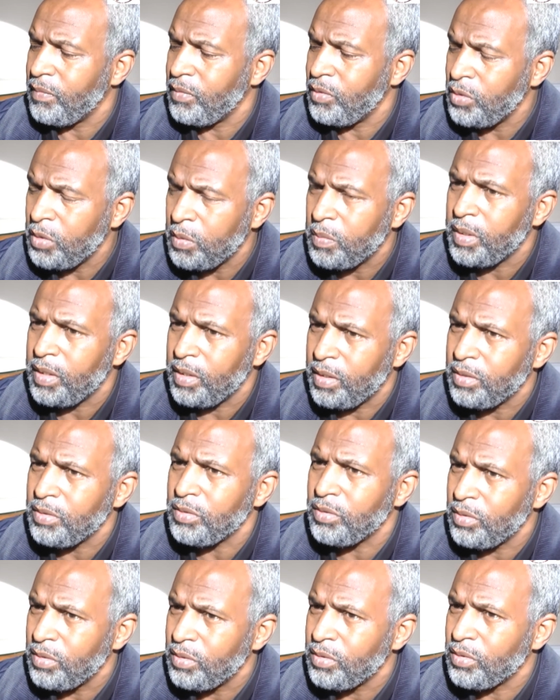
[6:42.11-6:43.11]
you would
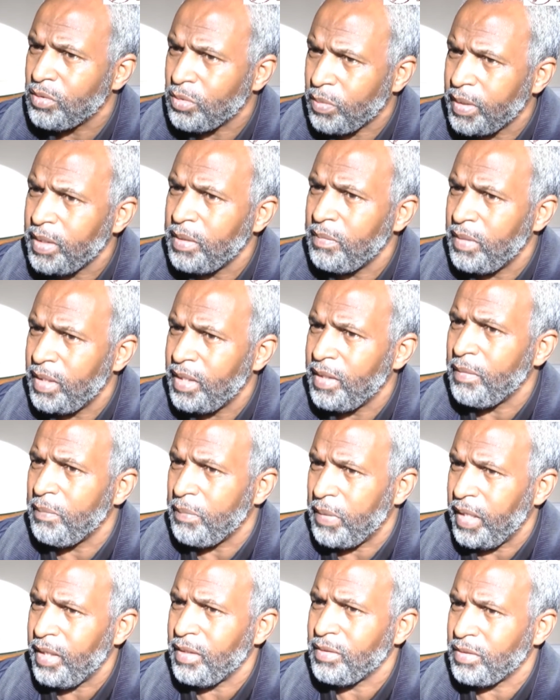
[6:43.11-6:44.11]
earn 20 million
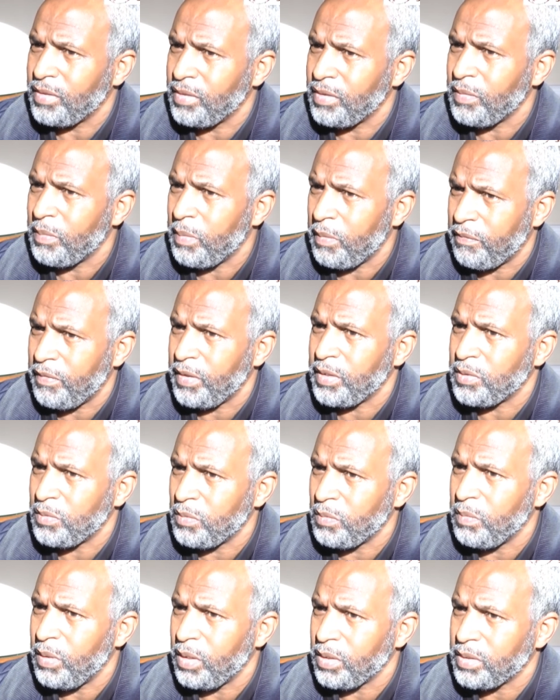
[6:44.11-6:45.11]
pounds as a
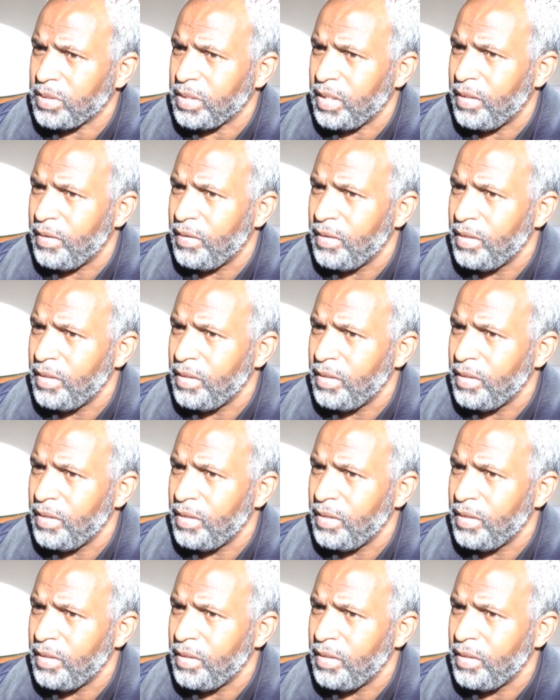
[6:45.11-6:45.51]
professional boxer.